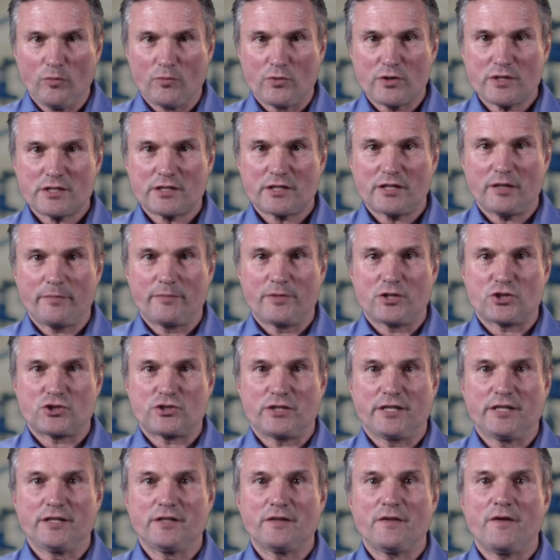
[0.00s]
Mosca
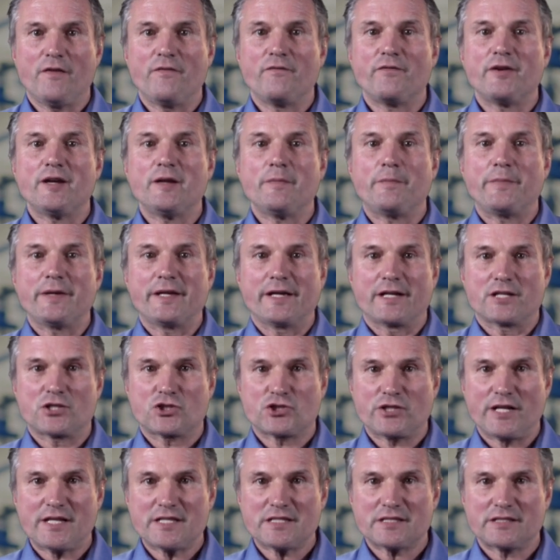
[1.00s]
machine will be
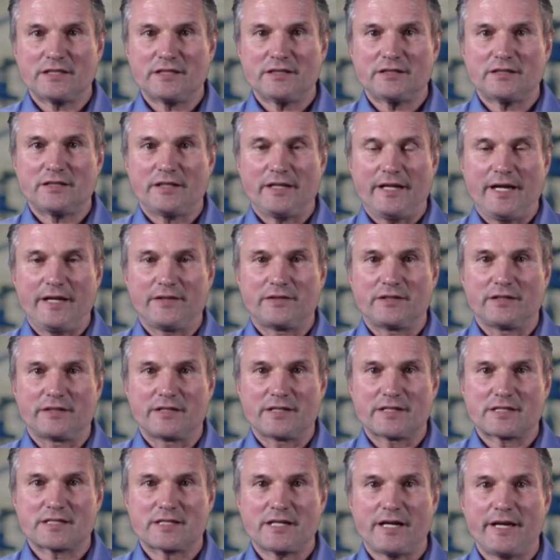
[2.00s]
adjusted at the
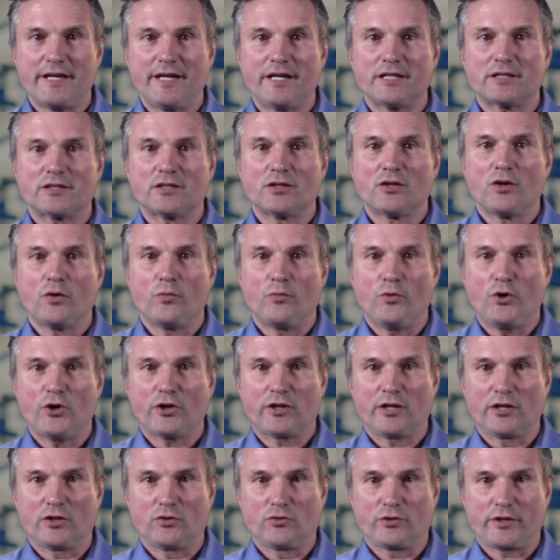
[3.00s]
desired
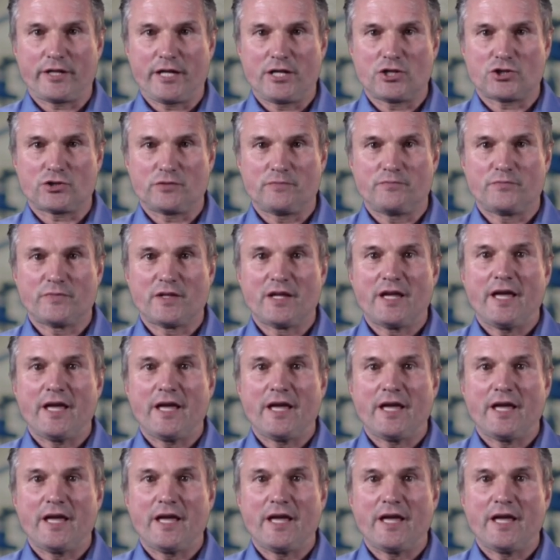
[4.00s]
working location,